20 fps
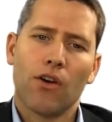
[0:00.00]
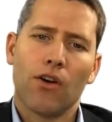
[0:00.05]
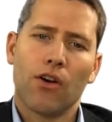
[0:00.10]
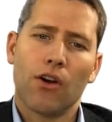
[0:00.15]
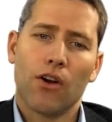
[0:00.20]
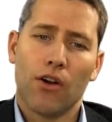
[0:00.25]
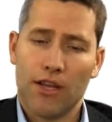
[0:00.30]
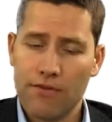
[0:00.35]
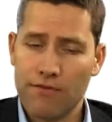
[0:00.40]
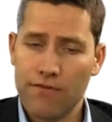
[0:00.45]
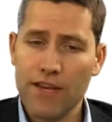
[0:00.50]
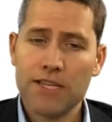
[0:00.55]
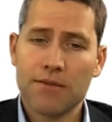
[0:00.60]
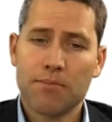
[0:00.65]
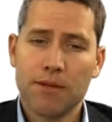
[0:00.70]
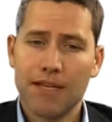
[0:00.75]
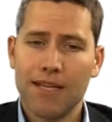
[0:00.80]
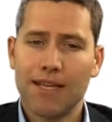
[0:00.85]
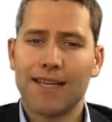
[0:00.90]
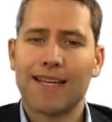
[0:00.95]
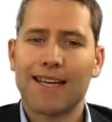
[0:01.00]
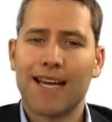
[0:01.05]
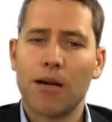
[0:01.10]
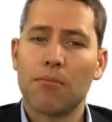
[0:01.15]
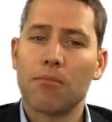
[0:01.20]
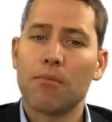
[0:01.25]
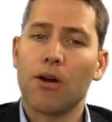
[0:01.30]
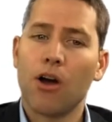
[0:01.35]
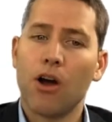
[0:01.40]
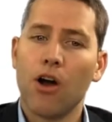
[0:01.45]
investment
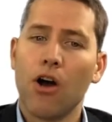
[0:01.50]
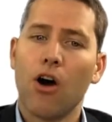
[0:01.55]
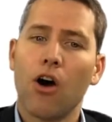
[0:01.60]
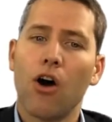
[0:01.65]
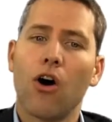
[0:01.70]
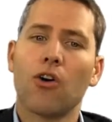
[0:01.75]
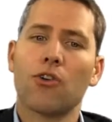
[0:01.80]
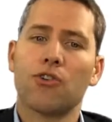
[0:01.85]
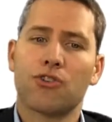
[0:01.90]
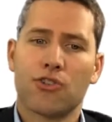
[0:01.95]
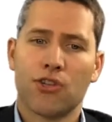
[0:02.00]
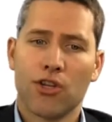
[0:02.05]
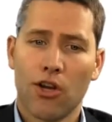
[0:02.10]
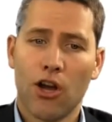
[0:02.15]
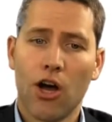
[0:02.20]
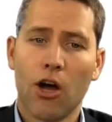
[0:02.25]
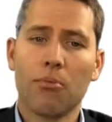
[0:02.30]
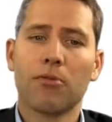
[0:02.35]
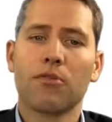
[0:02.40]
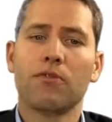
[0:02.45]
income on top